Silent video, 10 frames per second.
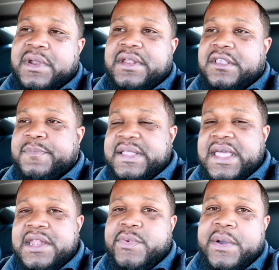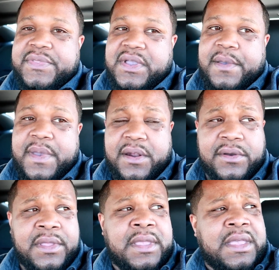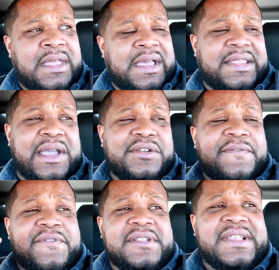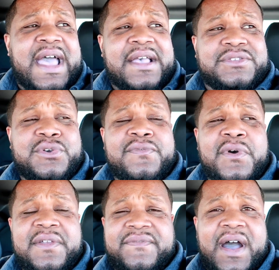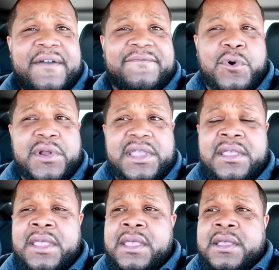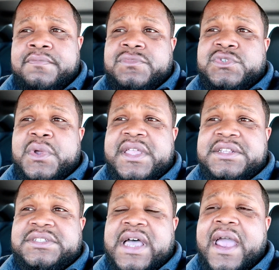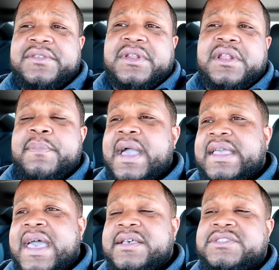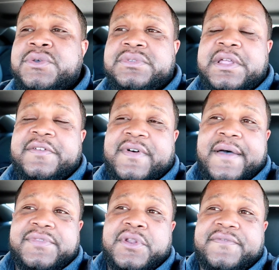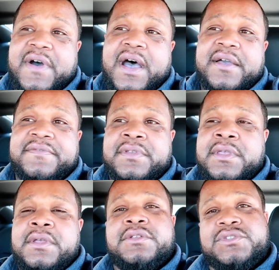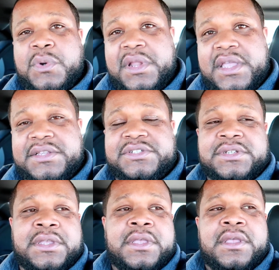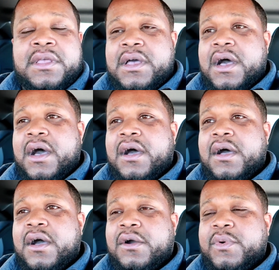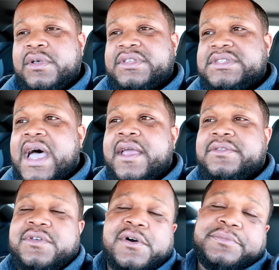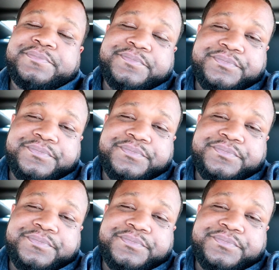wouldn't expect that anyway with the Camaro. I think on the front it has 245/40 20-inch tires, and in the back it has 275/35 20-inch wheels and tires. So,